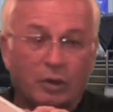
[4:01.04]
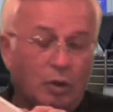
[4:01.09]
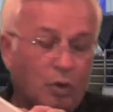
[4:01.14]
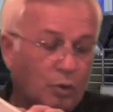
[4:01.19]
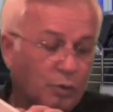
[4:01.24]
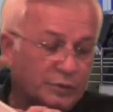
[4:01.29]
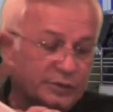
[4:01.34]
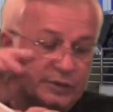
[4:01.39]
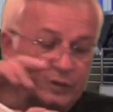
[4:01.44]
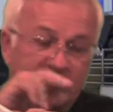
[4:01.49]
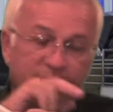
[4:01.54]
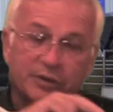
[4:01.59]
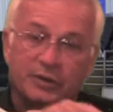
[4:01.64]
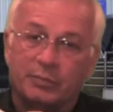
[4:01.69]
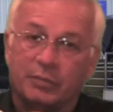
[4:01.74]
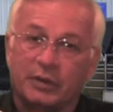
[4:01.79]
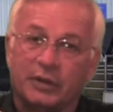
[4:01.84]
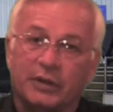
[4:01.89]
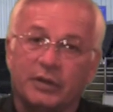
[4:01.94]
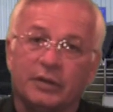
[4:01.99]
or is it
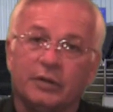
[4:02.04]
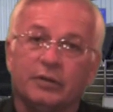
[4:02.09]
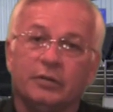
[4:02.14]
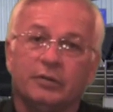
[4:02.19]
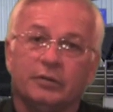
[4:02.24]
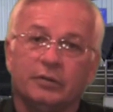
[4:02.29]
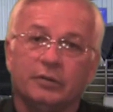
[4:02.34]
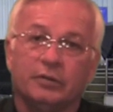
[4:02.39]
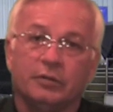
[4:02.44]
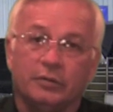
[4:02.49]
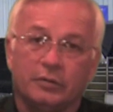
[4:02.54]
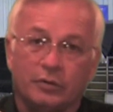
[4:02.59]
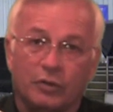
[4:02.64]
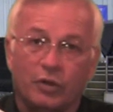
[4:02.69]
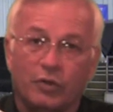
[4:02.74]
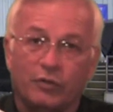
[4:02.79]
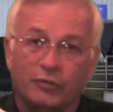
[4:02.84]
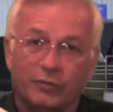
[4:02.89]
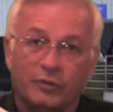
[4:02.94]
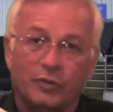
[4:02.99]
simply
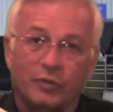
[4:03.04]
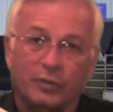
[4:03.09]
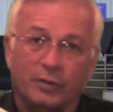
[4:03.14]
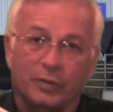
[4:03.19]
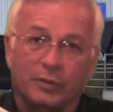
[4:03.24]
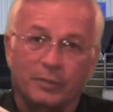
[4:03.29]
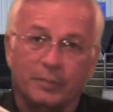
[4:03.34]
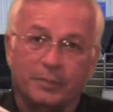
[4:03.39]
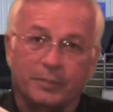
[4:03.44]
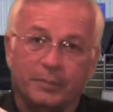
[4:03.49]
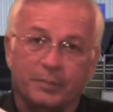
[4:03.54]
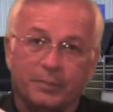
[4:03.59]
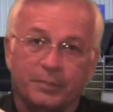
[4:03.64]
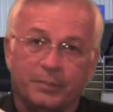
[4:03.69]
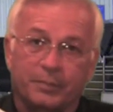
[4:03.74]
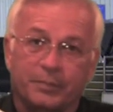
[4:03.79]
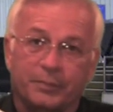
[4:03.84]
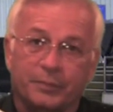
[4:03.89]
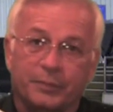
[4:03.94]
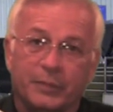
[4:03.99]
low fuel?
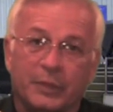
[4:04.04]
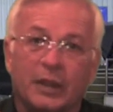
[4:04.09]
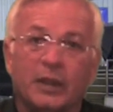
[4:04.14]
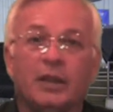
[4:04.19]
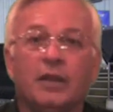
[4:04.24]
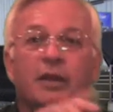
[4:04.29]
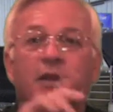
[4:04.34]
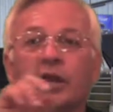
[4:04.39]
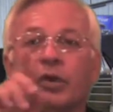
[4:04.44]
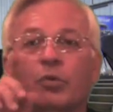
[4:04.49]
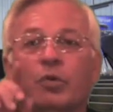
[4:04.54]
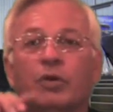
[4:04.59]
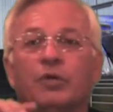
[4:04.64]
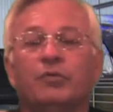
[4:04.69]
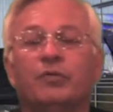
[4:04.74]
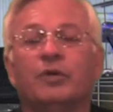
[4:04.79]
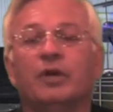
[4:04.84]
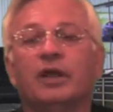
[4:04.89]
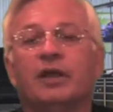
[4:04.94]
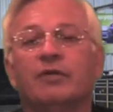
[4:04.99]
Now what
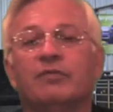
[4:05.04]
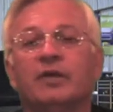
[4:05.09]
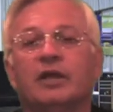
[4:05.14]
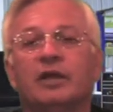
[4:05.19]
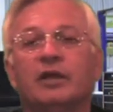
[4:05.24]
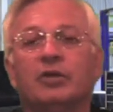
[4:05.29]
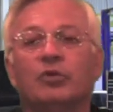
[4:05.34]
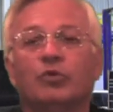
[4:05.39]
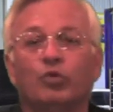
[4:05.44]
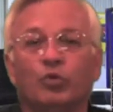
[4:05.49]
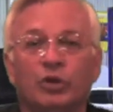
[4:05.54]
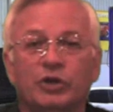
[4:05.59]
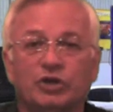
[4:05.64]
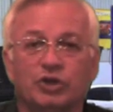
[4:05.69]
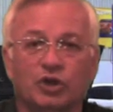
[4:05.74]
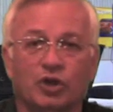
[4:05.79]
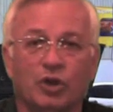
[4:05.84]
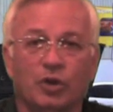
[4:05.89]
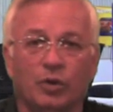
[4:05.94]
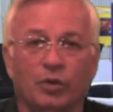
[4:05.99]
if we have a
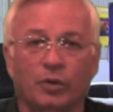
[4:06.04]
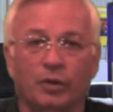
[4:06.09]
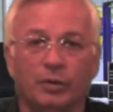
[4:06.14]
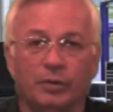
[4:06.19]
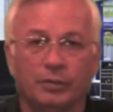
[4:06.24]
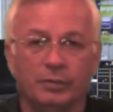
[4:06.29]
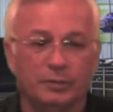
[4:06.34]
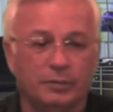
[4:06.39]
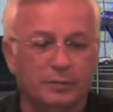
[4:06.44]
rich code?